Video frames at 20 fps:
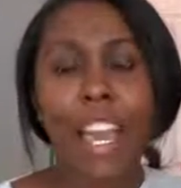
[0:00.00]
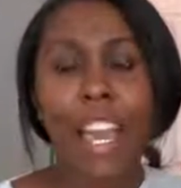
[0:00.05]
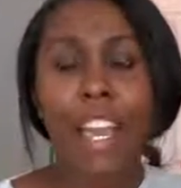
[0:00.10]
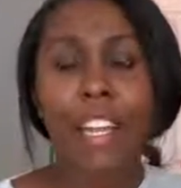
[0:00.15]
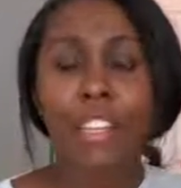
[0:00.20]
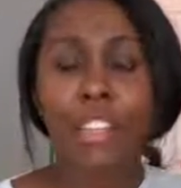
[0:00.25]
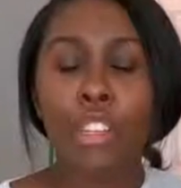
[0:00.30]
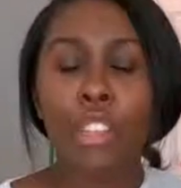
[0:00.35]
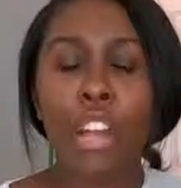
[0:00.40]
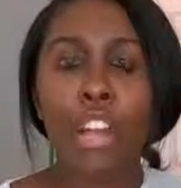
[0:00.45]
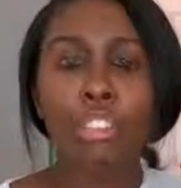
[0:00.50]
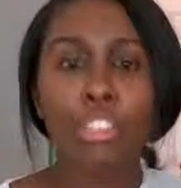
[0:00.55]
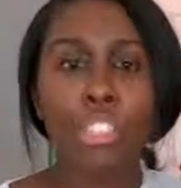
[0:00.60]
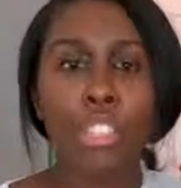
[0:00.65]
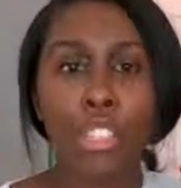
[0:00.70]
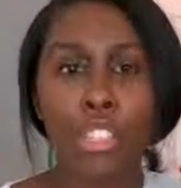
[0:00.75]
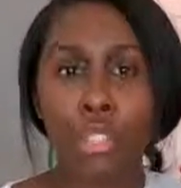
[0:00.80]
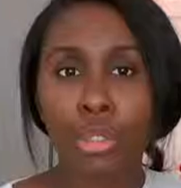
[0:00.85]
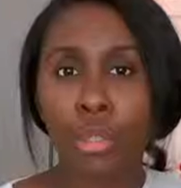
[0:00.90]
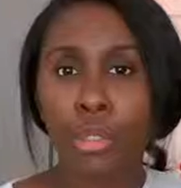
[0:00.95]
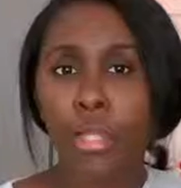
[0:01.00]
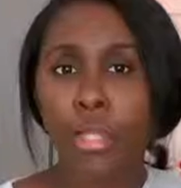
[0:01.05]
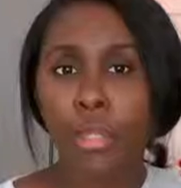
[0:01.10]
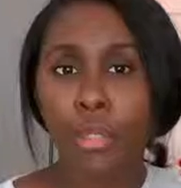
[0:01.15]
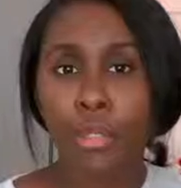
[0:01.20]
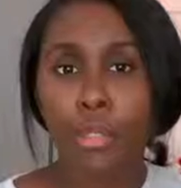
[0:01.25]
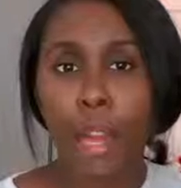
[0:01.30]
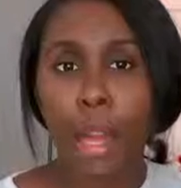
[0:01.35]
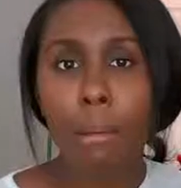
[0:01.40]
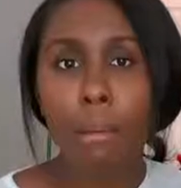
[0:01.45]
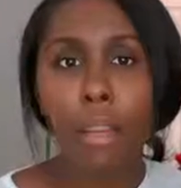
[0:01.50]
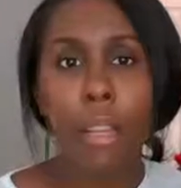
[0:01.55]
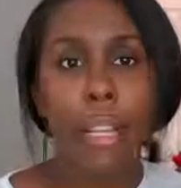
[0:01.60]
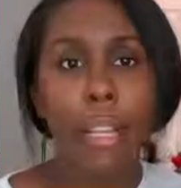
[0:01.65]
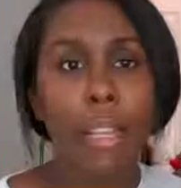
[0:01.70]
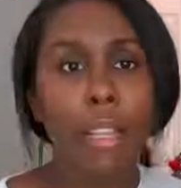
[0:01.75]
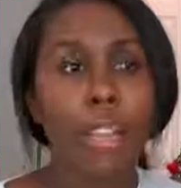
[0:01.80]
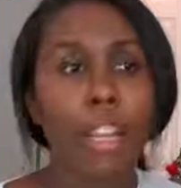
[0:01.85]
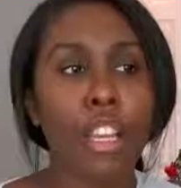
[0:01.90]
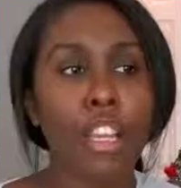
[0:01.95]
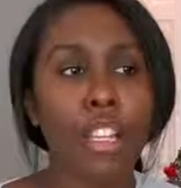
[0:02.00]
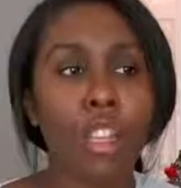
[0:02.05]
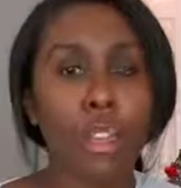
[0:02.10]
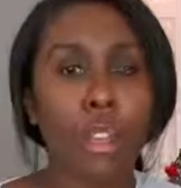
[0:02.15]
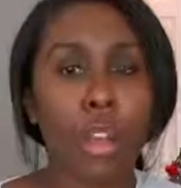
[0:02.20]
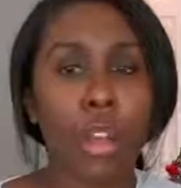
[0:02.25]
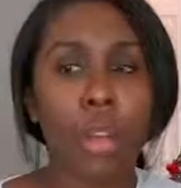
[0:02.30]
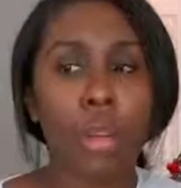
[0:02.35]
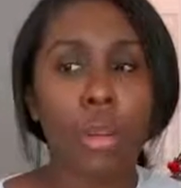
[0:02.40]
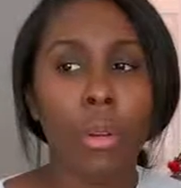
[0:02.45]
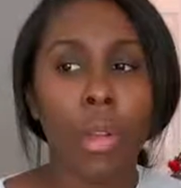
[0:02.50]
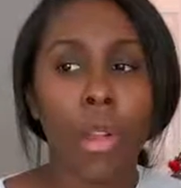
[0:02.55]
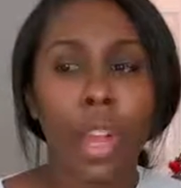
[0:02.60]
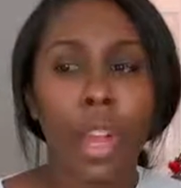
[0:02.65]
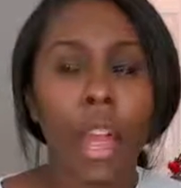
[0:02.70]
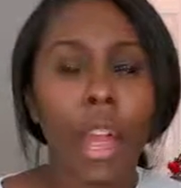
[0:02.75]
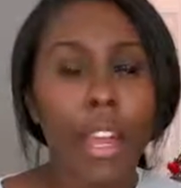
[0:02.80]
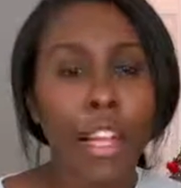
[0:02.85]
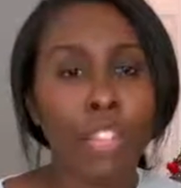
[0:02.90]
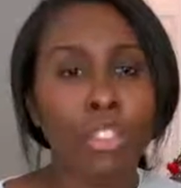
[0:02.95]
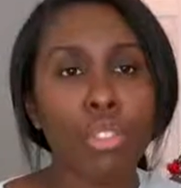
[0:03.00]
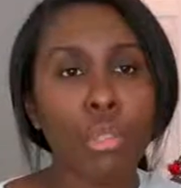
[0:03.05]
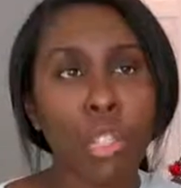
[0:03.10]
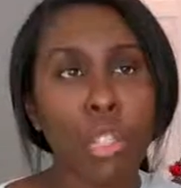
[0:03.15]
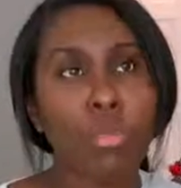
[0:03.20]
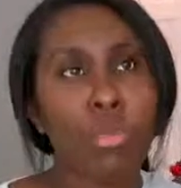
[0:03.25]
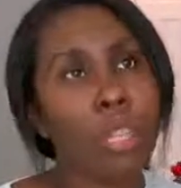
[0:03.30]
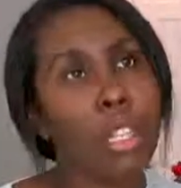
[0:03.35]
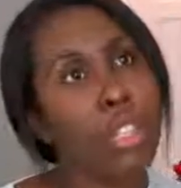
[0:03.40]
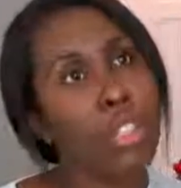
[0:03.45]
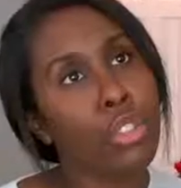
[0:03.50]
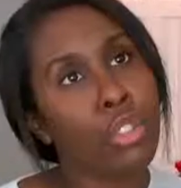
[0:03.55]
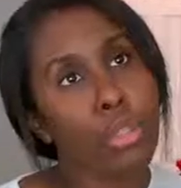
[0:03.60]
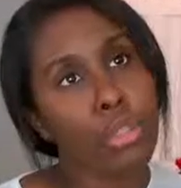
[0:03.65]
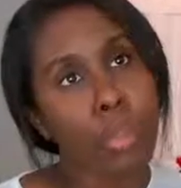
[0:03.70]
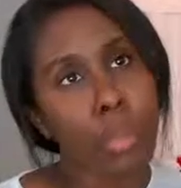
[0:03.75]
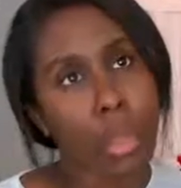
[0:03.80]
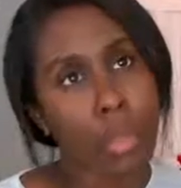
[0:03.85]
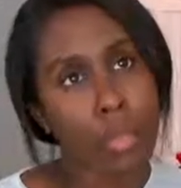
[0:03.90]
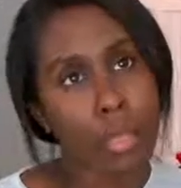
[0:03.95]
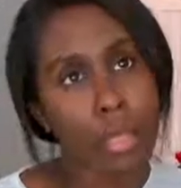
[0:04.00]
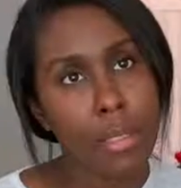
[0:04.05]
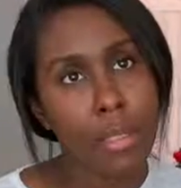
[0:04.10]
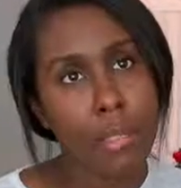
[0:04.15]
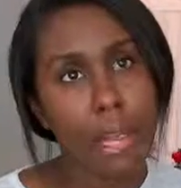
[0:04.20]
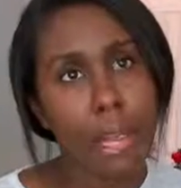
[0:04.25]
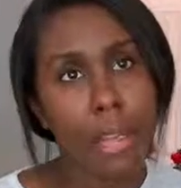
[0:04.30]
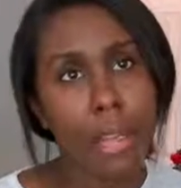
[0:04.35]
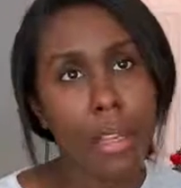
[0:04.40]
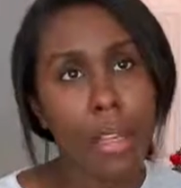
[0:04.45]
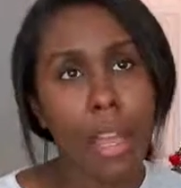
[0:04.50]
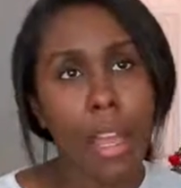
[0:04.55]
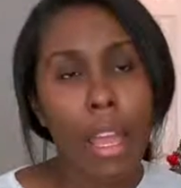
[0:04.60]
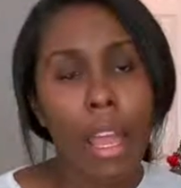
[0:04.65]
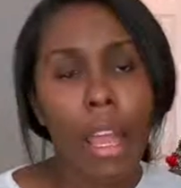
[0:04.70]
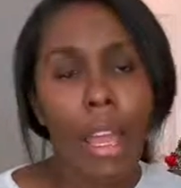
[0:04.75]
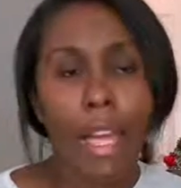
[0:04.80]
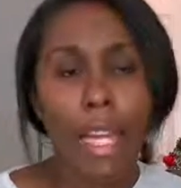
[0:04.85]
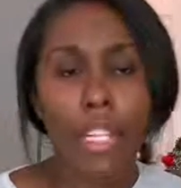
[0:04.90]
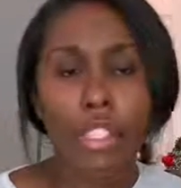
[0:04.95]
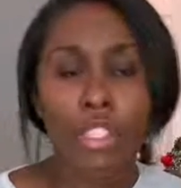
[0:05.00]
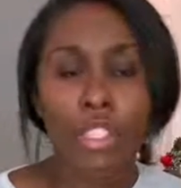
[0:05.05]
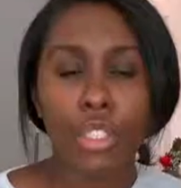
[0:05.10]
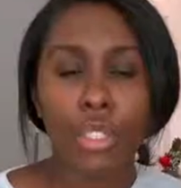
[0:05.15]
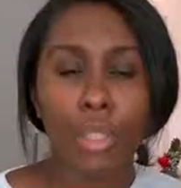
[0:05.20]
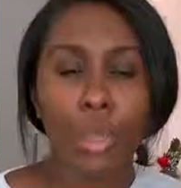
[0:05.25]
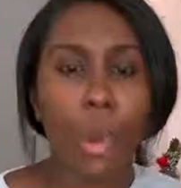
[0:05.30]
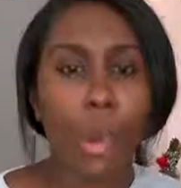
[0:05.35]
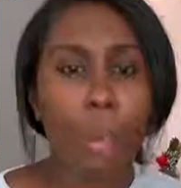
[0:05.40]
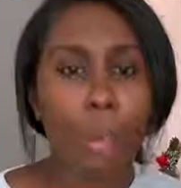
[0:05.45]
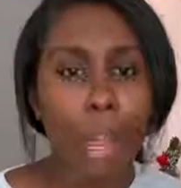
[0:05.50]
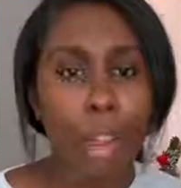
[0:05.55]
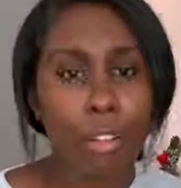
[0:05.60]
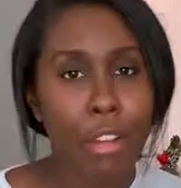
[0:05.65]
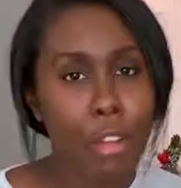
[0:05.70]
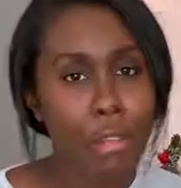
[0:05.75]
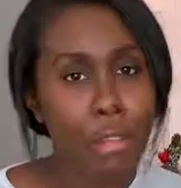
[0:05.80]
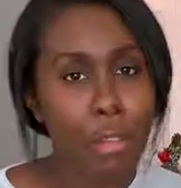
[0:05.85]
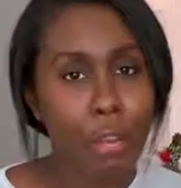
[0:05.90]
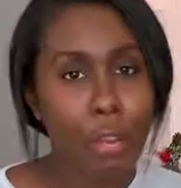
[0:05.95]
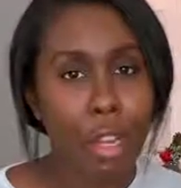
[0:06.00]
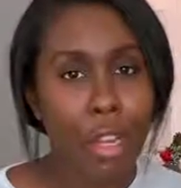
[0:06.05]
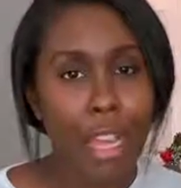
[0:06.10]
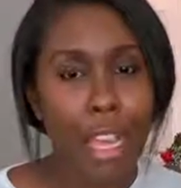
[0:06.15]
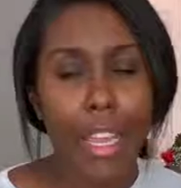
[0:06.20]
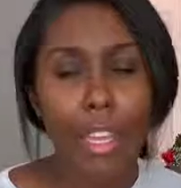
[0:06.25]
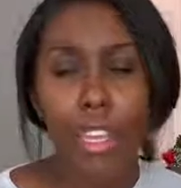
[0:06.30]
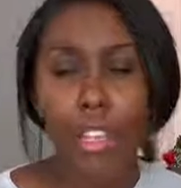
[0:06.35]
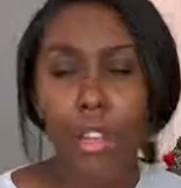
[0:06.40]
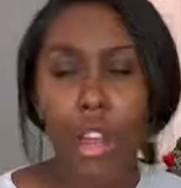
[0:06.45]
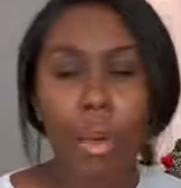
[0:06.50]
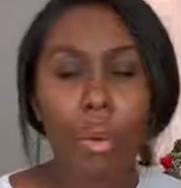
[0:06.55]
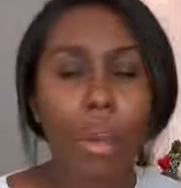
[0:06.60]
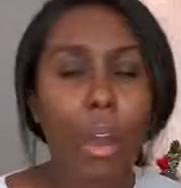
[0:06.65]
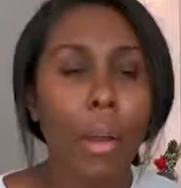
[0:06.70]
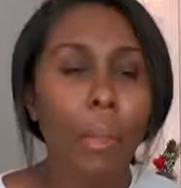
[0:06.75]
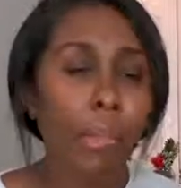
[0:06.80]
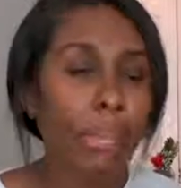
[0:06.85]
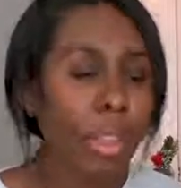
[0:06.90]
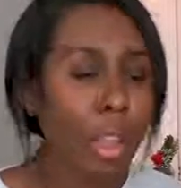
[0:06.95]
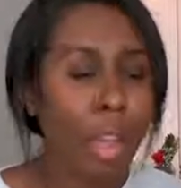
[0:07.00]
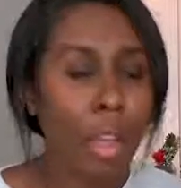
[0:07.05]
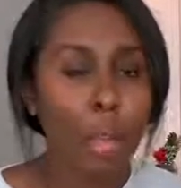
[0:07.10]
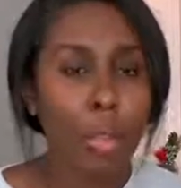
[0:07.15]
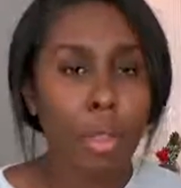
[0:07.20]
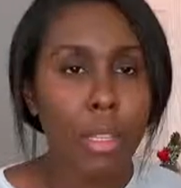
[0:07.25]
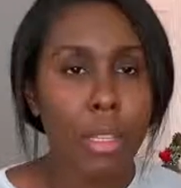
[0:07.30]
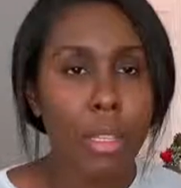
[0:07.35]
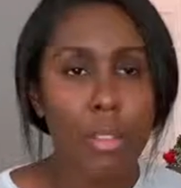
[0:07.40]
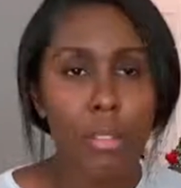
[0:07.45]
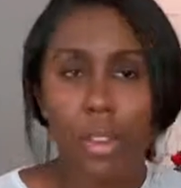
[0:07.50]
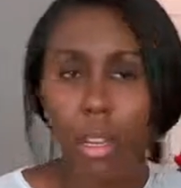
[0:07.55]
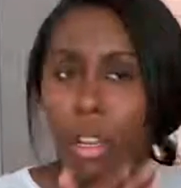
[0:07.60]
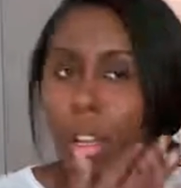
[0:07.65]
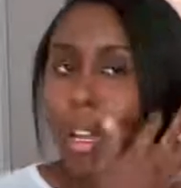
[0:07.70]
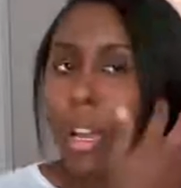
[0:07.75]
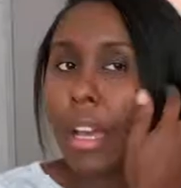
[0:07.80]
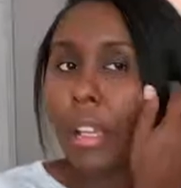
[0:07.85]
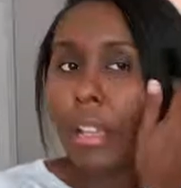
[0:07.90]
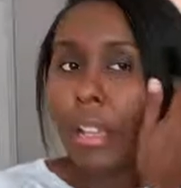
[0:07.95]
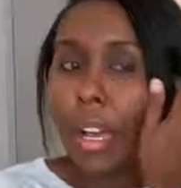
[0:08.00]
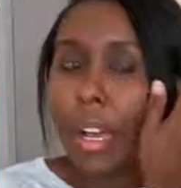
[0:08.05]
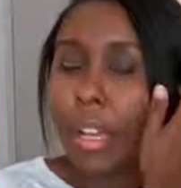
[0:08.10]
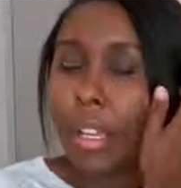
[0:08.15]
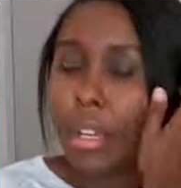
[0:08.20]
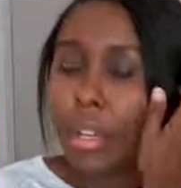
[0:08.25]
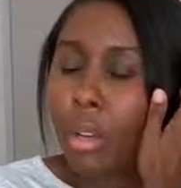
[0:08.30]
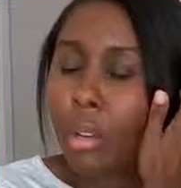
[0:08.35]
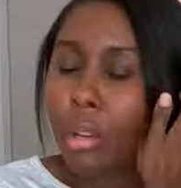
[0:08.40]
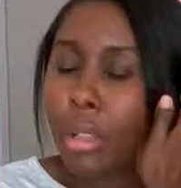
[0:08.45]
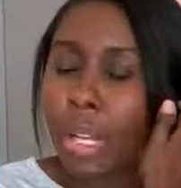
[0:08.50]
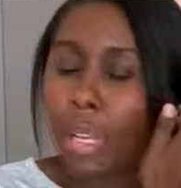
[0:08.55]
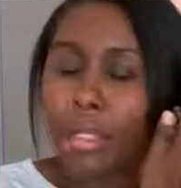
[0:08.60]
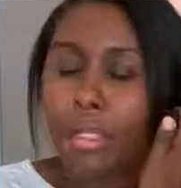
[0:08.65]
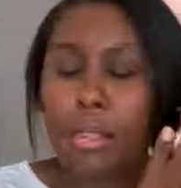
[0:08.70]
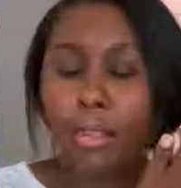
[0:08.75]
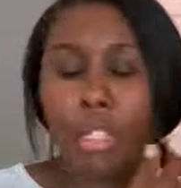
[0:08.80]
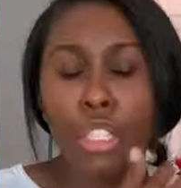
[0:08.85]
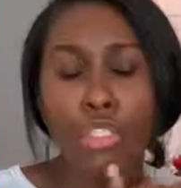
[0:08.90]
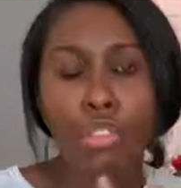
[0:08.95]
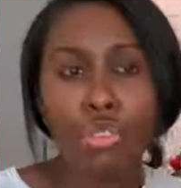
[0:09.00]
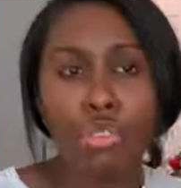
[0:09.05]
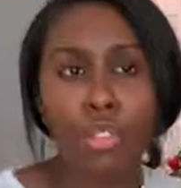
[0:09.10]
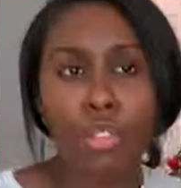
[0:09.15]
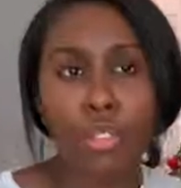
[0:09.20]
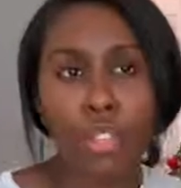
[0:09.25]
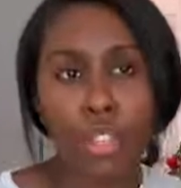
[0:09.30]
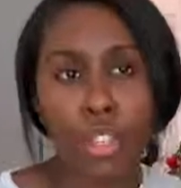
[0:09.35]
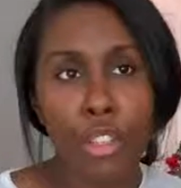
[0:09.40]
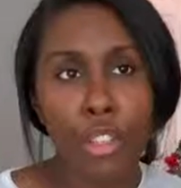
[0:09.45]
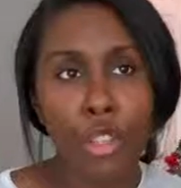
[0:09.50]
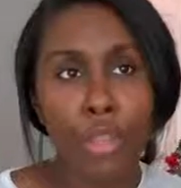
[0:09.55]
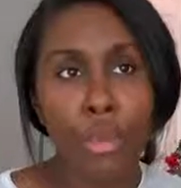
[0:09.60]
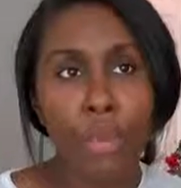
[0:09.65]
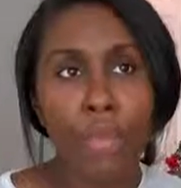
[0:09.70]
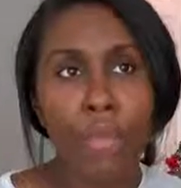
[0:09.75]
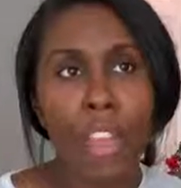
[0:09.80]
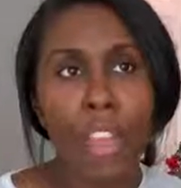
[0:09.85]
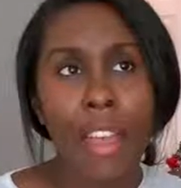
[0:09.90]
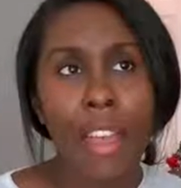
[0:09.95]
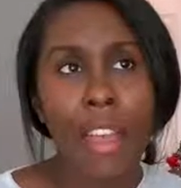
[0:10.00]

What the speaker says: And, you know, she assures her family that, you know, I actually really do love this man and she's not marrying for money. And you know what? I believe her, and I know that to be true too.